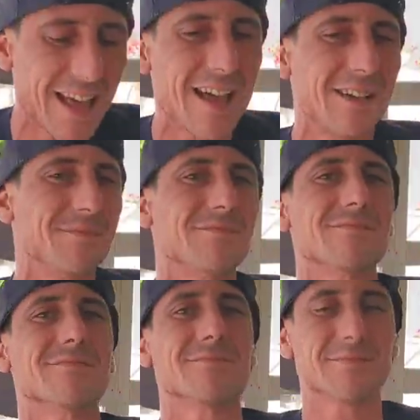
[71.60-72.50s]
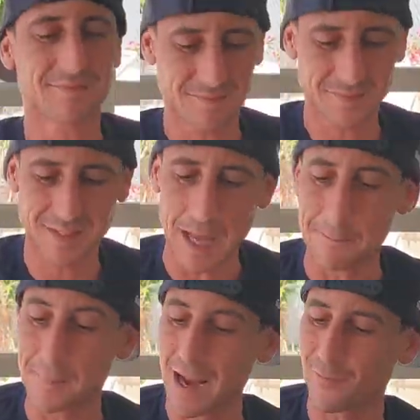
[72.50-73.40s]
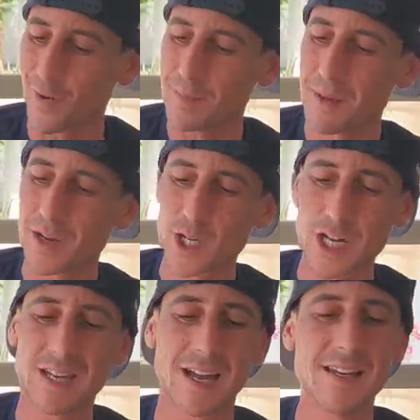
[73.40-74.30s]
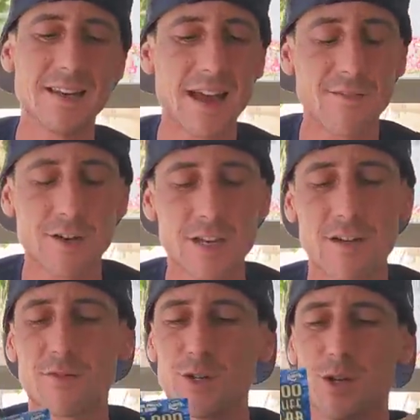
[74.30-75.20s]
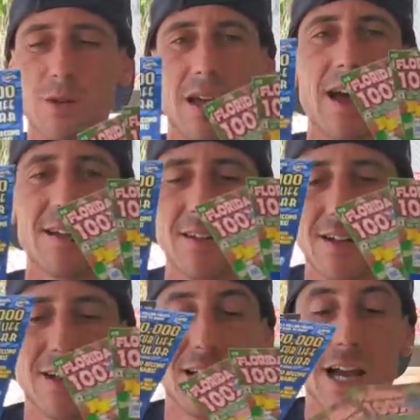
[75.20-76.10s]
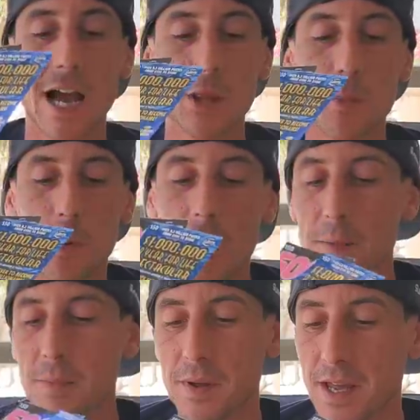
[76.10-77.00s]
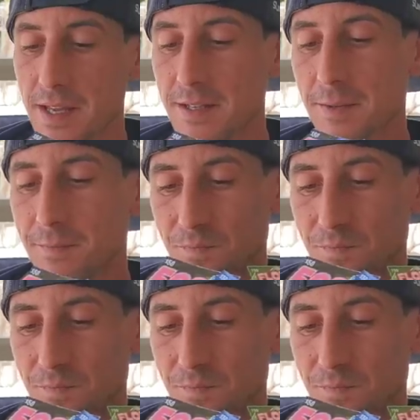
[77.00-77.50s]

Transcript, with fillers: that? A pick from the machine? I never, never do that. And the problem is,